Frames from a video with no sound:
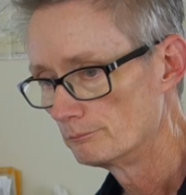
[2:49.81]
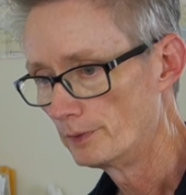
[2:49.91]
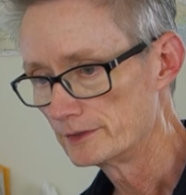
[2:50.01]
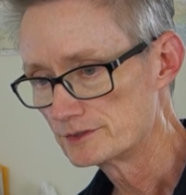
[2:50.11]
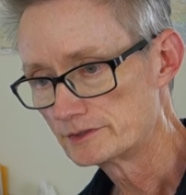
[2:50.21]

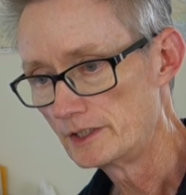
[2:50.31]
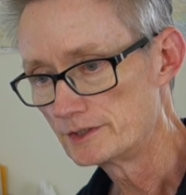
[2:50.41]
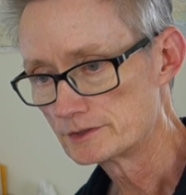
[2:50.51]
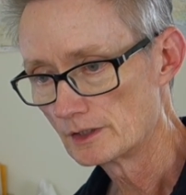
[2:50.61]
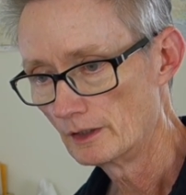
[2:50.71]
But
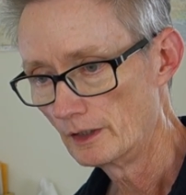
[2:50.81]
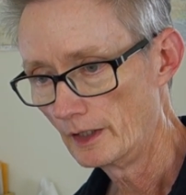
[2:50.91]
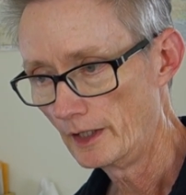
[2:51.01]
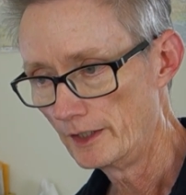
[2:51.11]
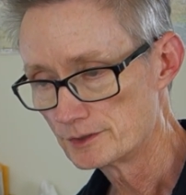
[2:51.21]
since
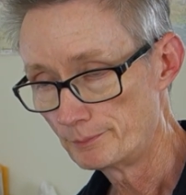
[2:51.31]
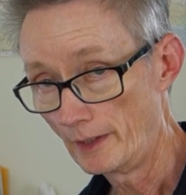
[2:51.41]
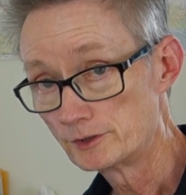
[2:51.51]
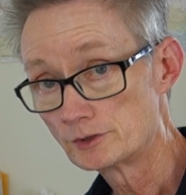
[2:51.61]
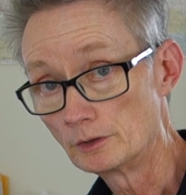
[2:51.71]
a
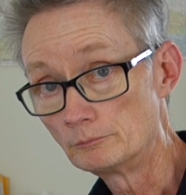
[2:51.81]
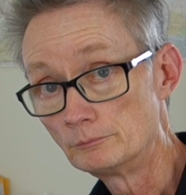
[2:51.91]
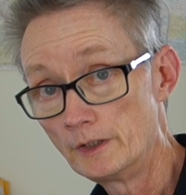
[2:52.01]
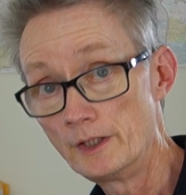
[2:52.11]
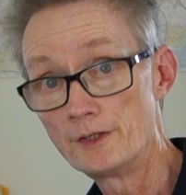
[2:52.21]

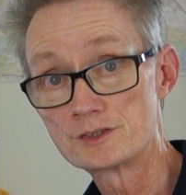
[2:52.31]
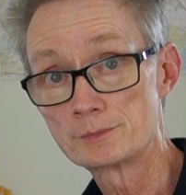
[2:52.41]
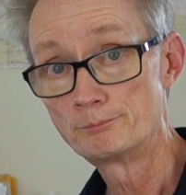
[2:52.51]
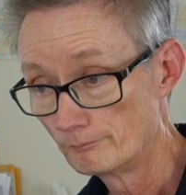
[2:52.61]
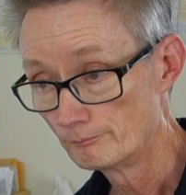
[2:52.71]
spectrum
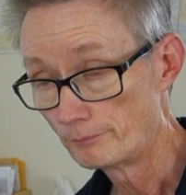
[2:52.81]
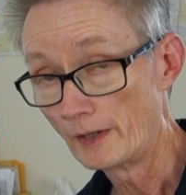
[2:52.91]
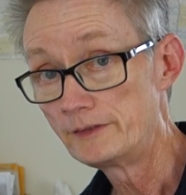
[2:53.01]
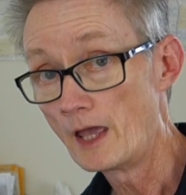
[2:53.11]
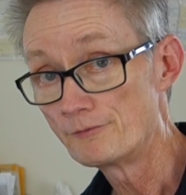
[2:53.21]
is,
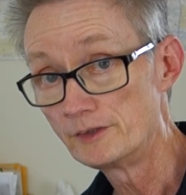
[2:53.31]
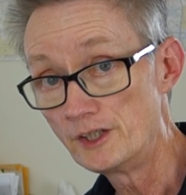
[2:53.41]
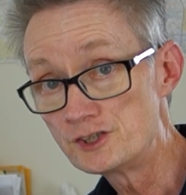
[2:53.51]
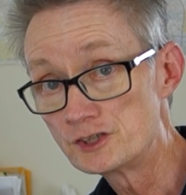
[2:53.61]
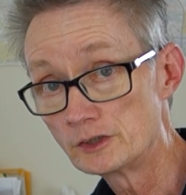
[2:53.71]
by
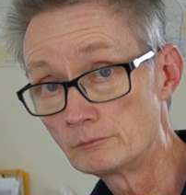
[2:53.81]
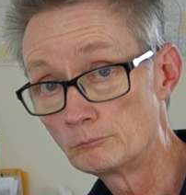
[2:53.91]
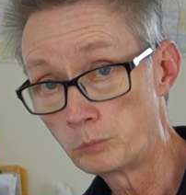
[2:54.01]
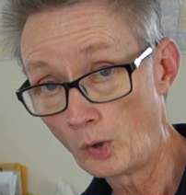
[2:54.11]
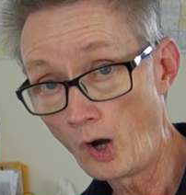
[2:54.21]
definition,
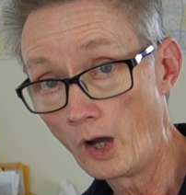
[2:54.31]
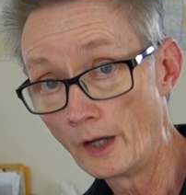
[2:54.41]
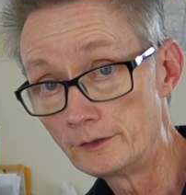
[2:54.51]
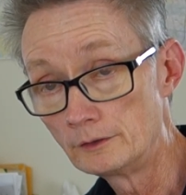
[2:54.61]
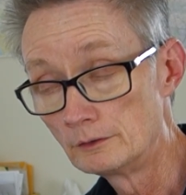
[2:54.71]

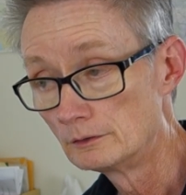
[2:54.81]
broad,